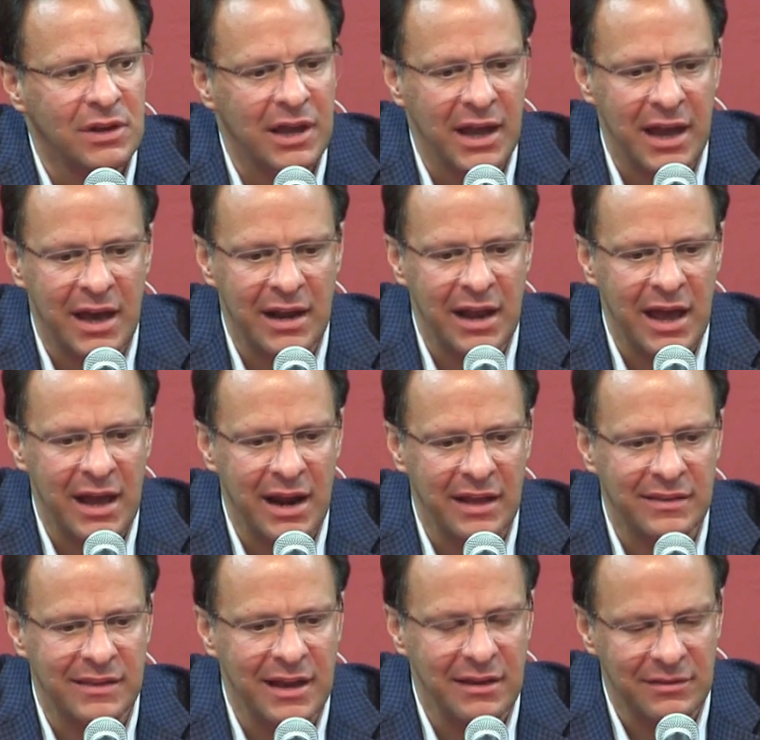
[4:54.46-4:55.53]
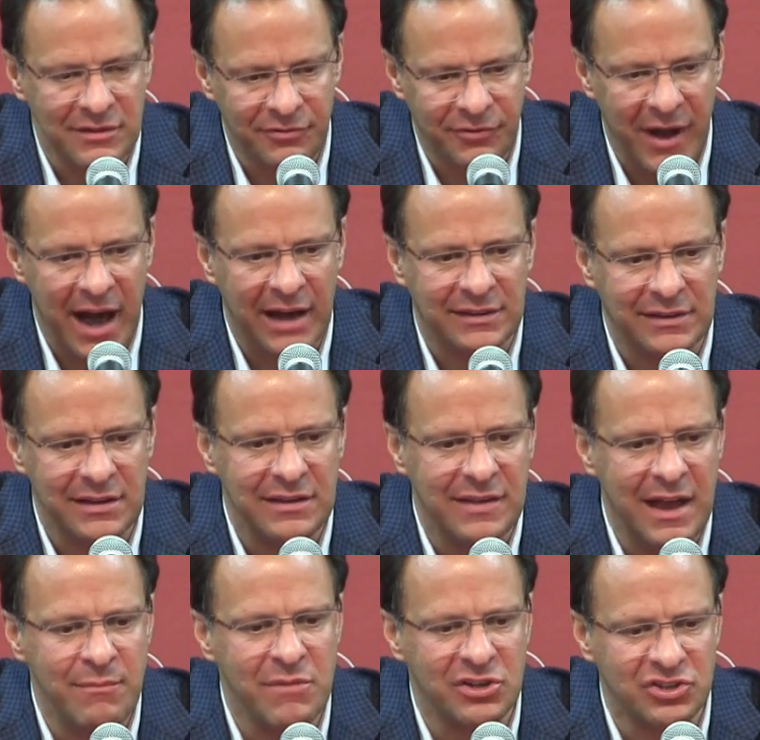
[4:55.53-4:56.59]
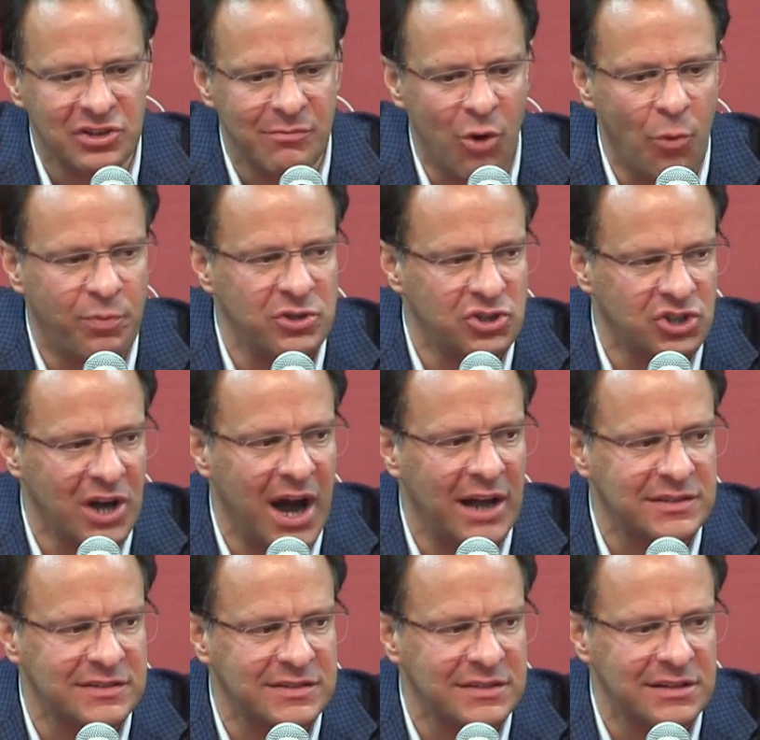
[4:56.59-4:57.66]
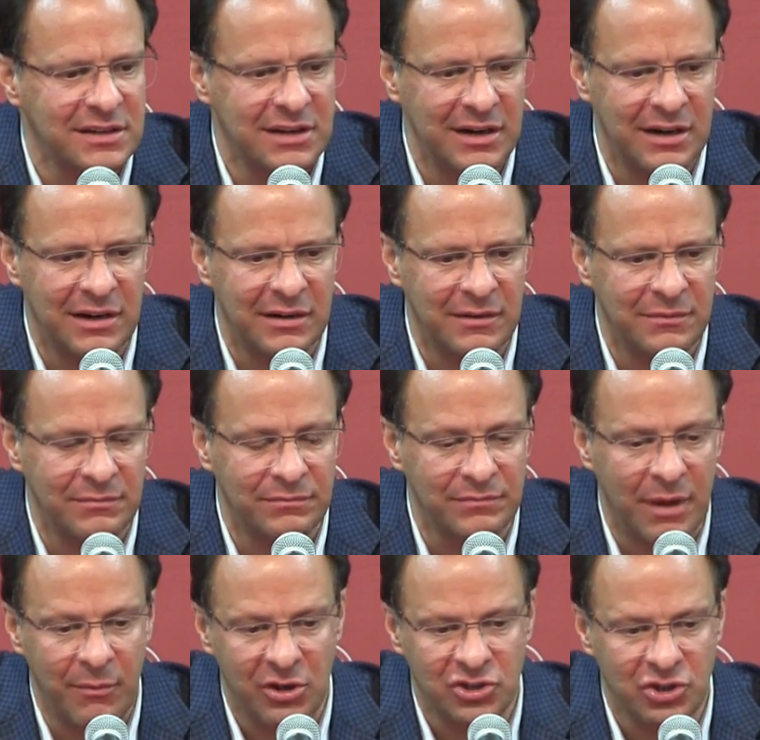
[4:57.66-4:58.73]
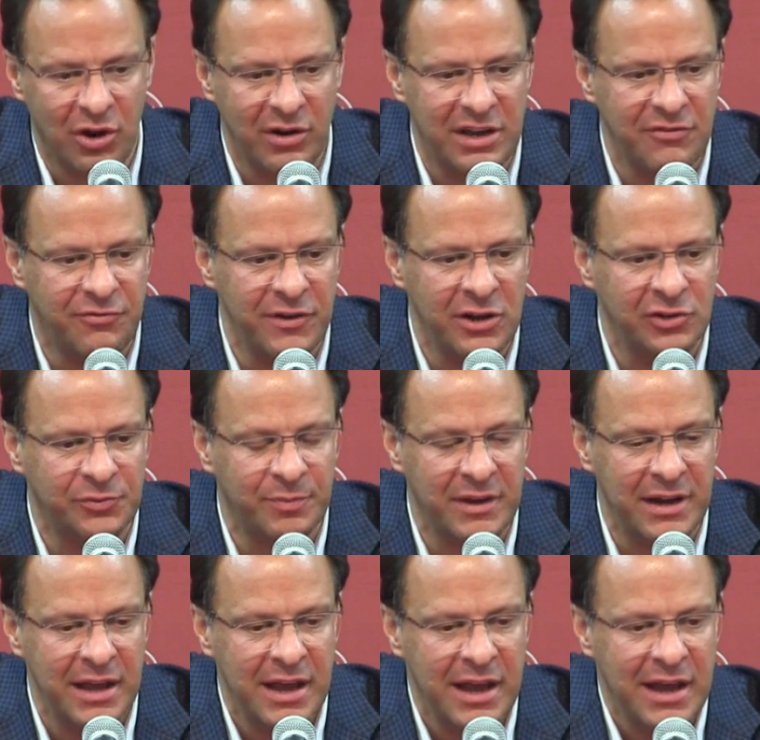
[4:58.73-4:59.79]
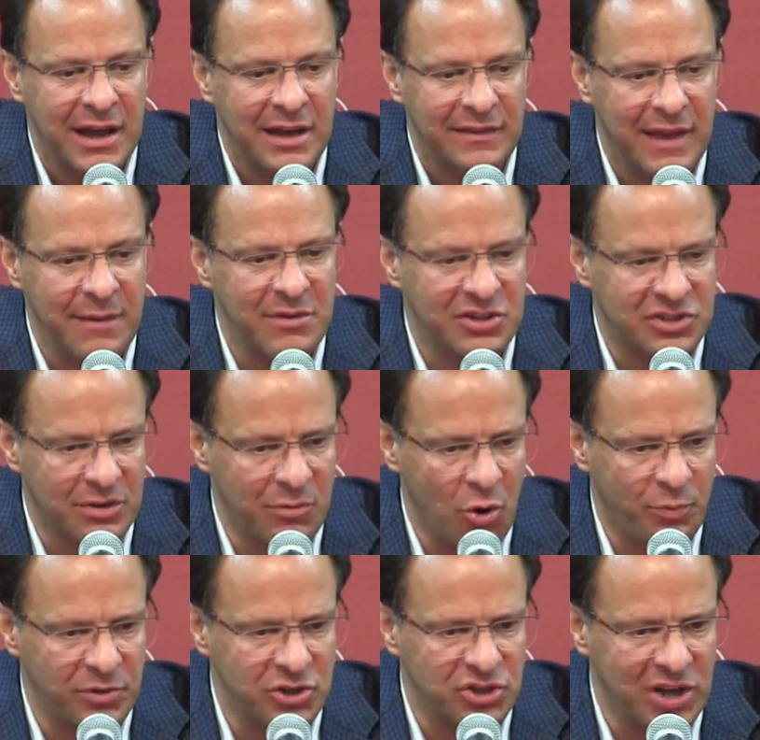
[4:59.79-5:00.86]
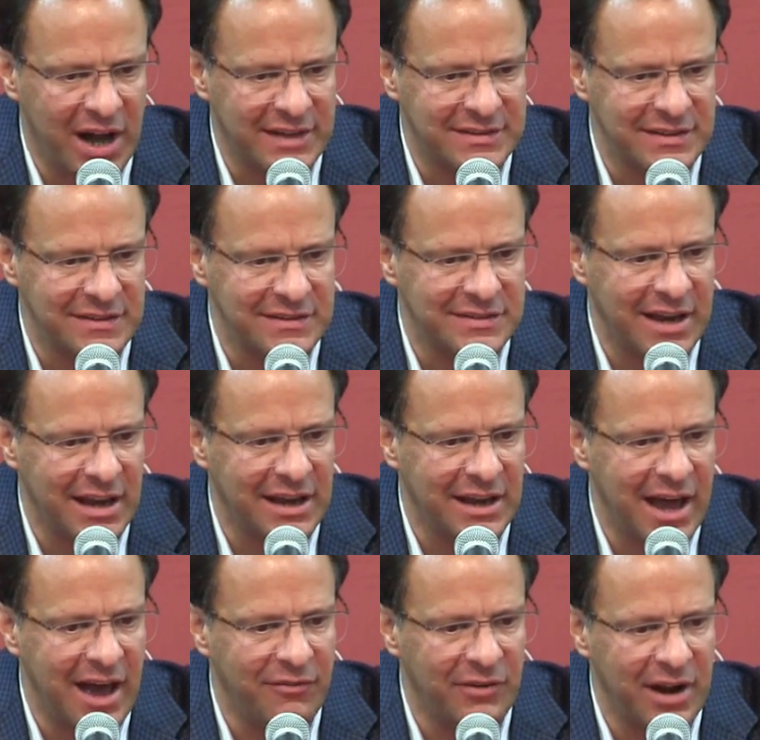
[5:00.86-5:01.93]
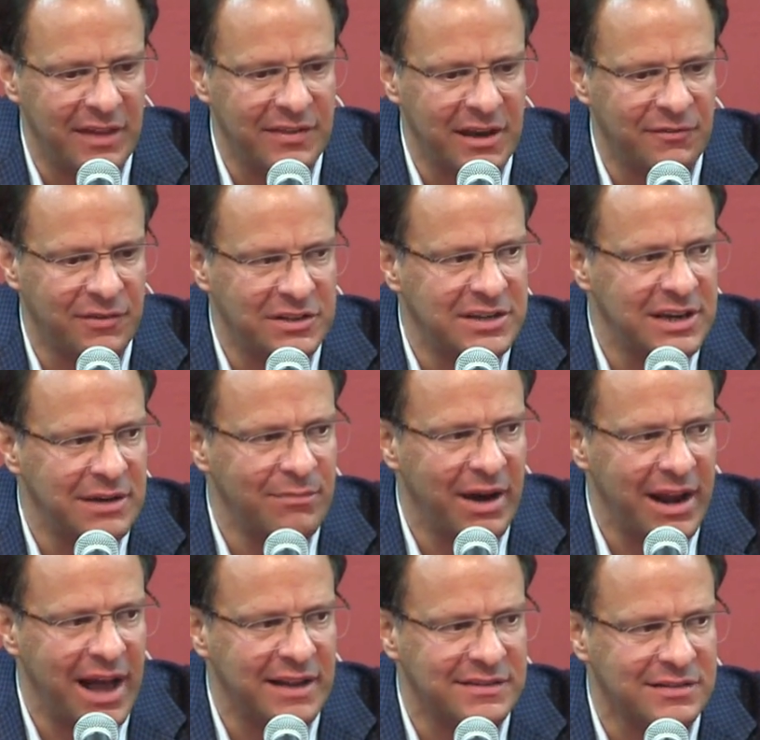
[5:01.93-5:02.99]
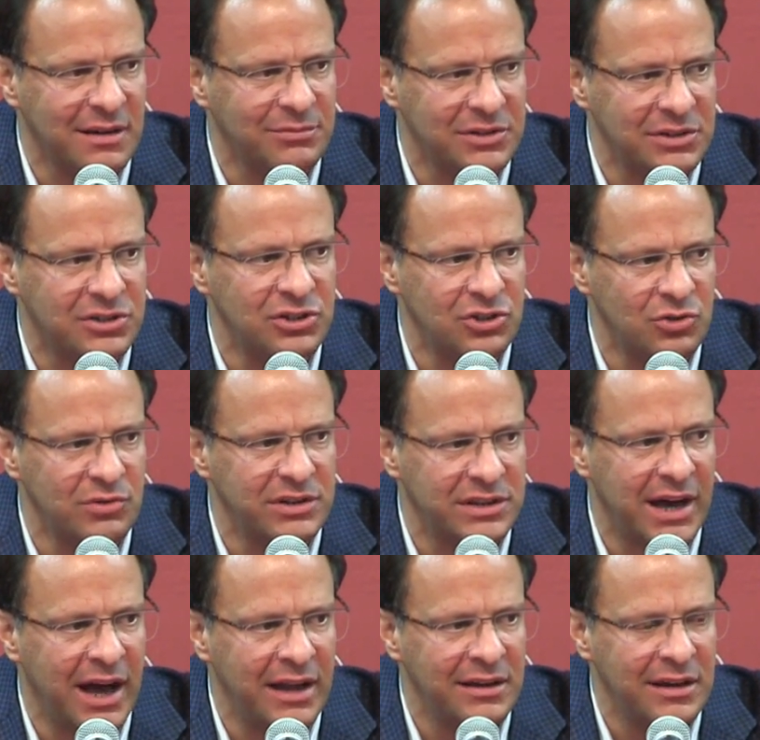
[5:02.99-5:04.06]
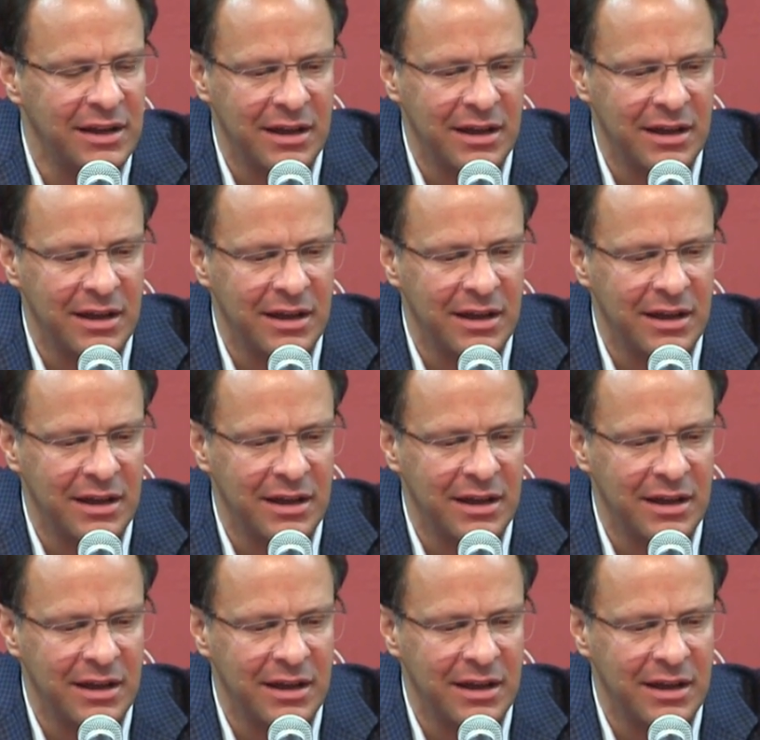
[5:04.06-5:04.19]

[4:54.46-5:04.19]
And I think the fact that they missed some open shots, I'm not sure how he feels, but They missed some open shots in the second half, and I think fatigue might have something to do with that.